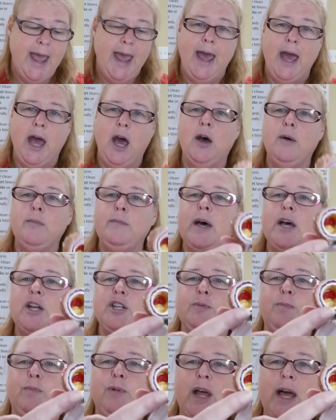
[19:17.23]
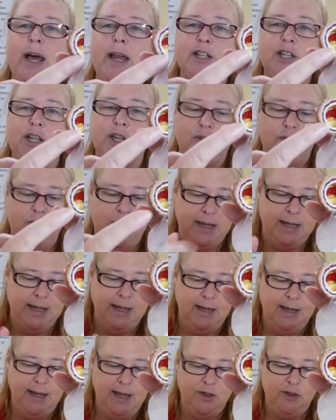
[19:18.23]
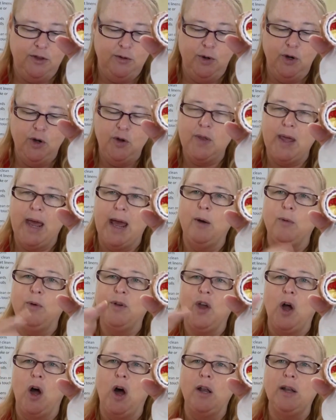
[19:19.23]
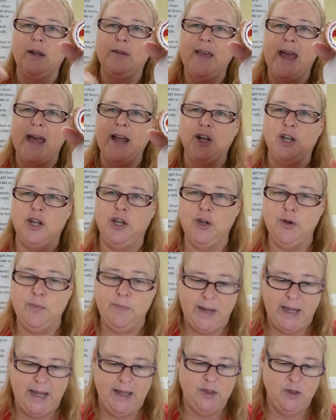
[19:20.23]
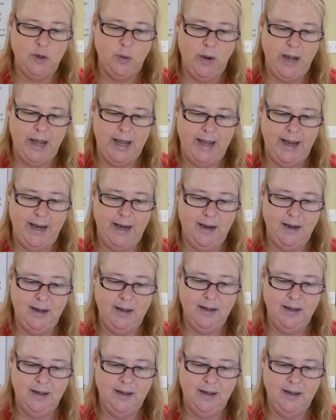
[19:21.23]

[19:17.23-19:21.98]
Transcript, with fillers: How much blood do you think can get through that with all of that goop in the way?